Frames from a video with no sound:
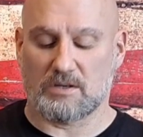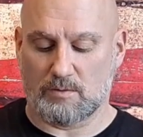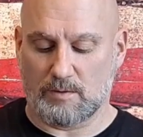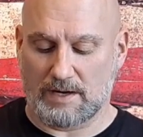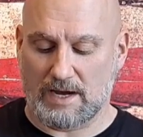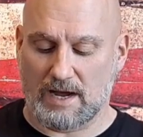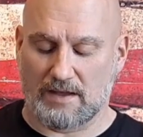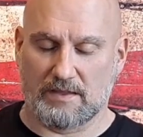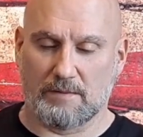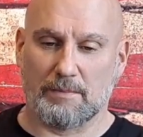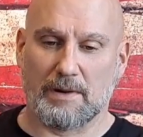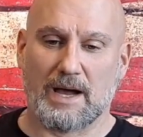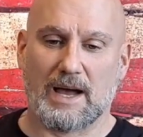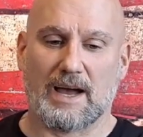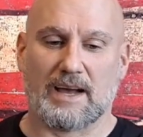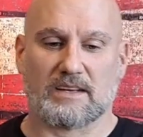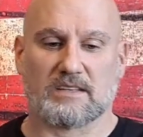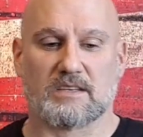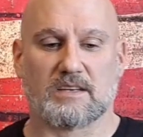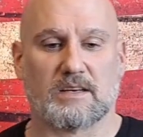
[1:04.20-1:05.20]
what we got in the
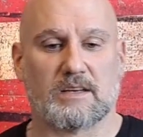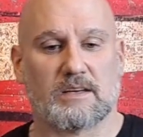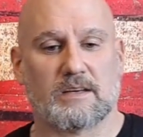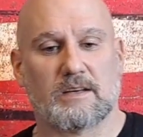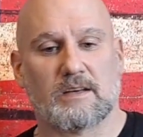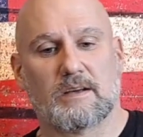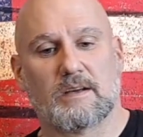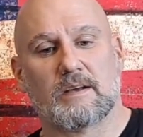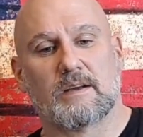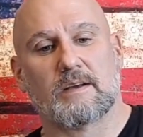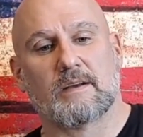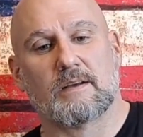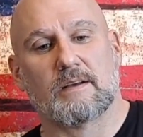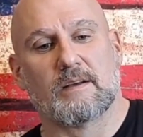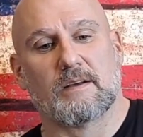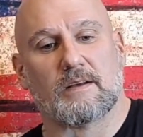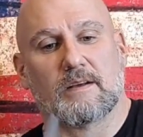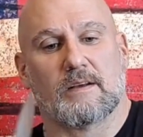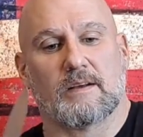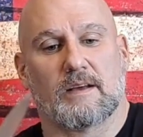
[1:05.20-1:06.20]
box.
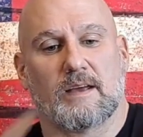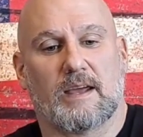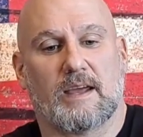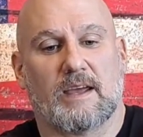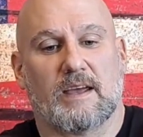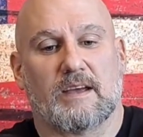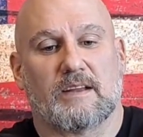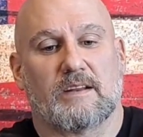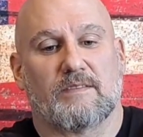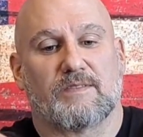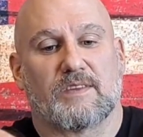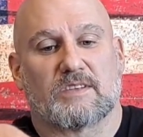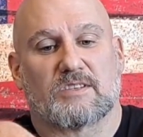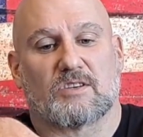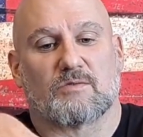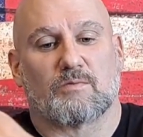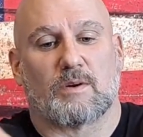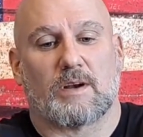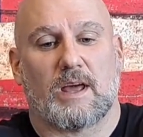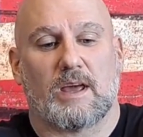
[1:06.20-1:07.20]
And if this is
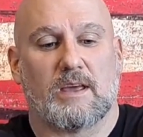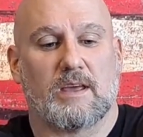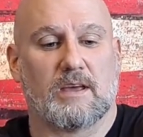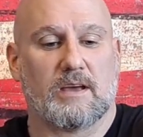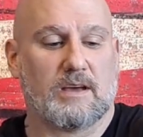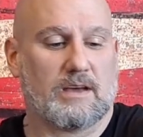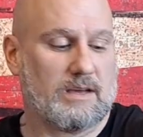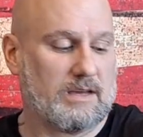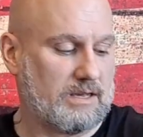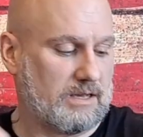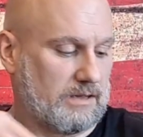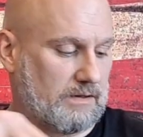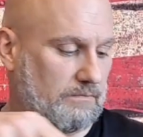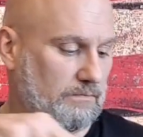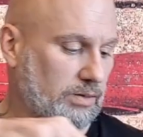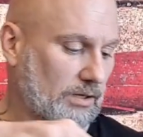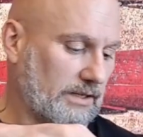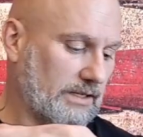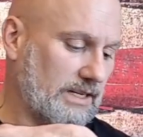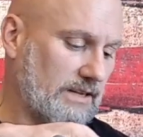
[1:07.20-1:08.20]
what I
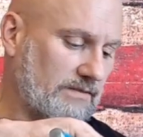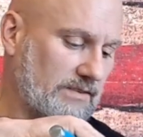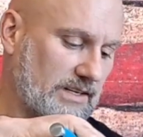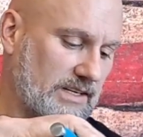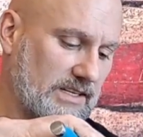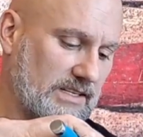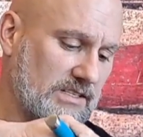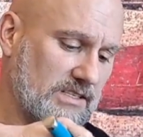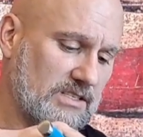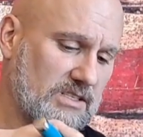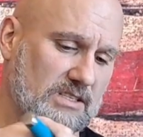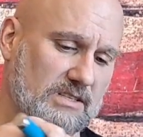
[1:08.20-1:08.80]
believe it is,